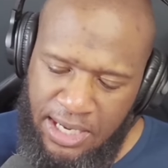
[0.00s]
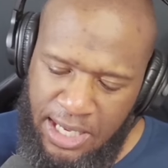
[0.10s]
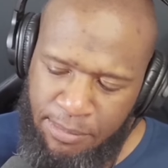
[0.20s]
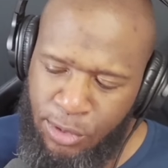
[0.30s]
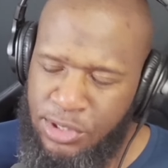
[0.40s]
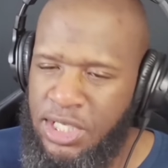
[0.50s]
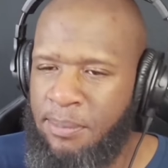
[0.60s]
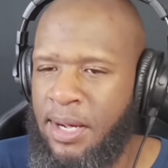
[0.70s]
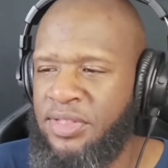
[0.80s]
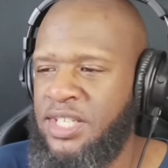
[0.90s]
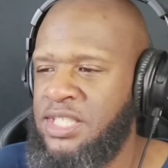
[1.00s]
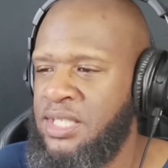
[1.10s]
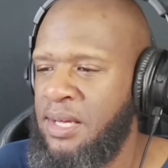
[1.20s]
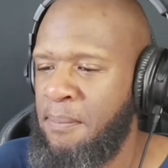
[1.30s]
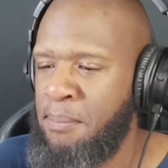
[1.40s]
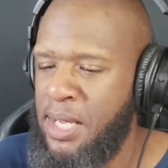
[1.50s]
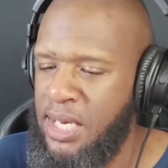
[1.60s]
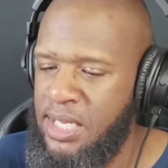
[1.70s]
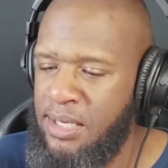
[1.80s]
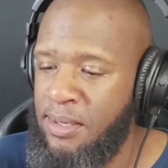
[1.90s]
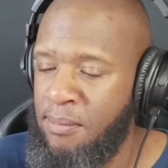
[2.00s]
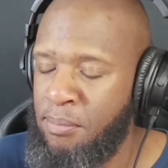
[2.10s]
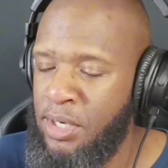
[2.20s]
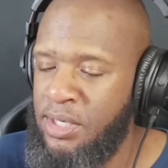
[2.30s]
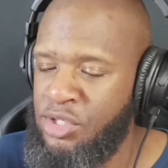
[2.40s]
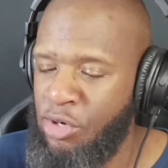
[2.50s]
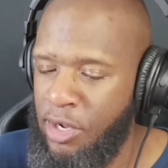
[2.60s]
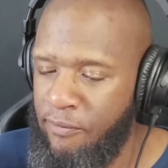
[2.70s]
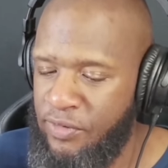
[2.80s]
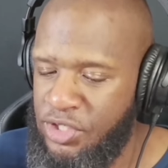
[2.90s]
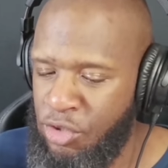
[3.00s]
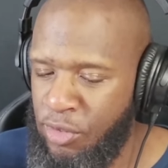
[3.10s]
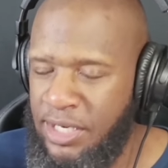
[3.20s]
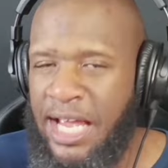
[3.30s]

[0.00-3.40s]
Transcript: Let me know what you think about this petty but triumphant story.